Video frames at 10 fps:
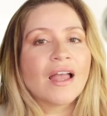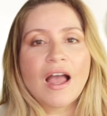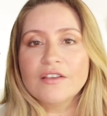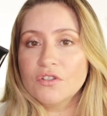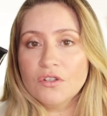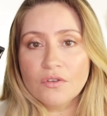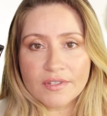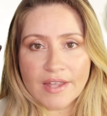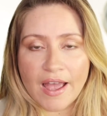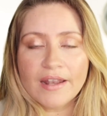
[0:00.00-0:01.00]
I still
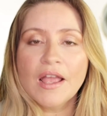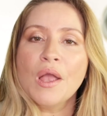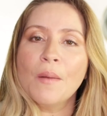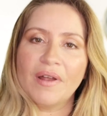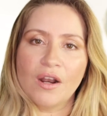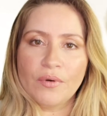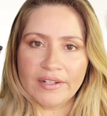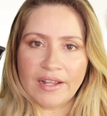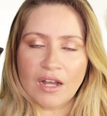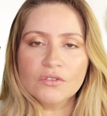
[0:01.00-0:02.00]
use that, but I
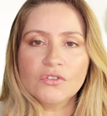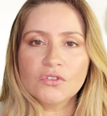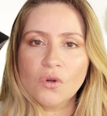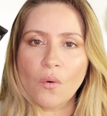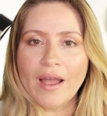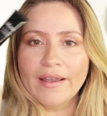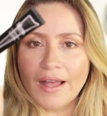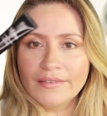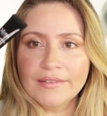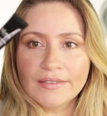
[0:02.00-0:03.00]
ran out. So I
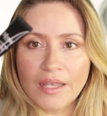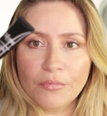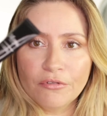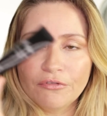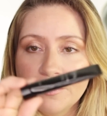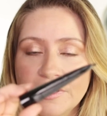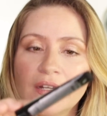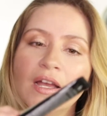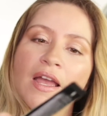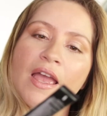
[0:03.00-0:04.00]
got this sample from
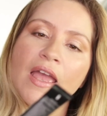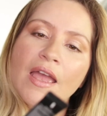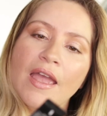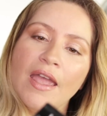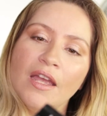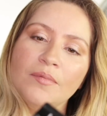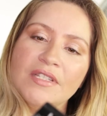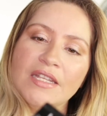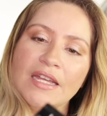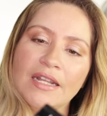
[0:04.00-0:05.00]
the
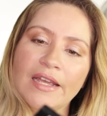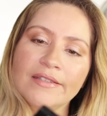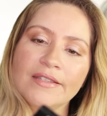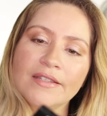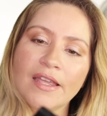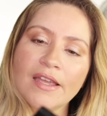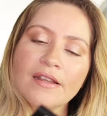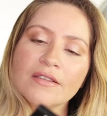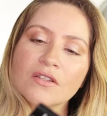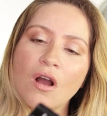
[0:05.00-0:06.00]
MDNA skin is